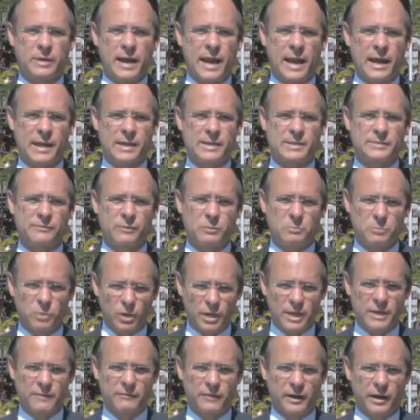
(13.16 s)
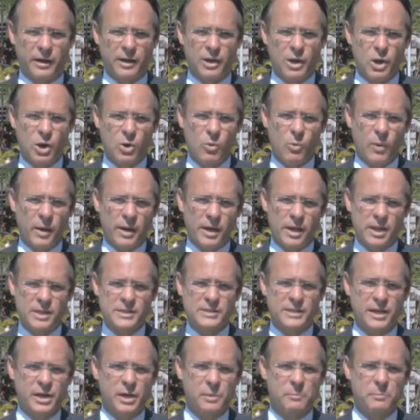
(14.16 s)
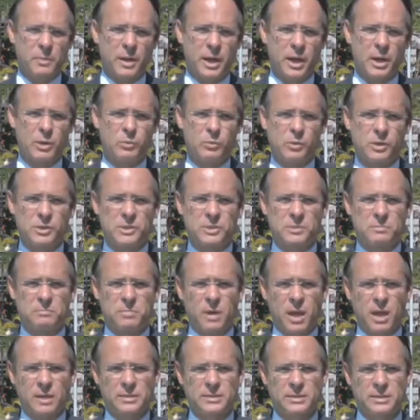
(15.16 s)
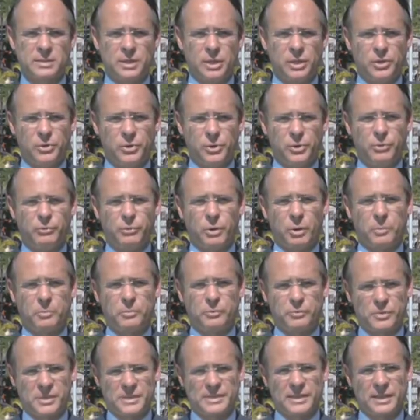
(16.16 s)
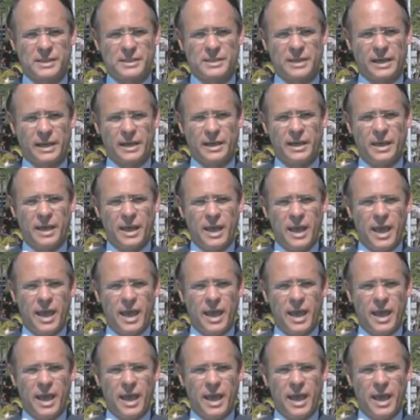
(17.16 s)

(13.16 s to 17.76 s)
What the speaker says: Morales from Bolivia when his airplane was blocked in Europe recently,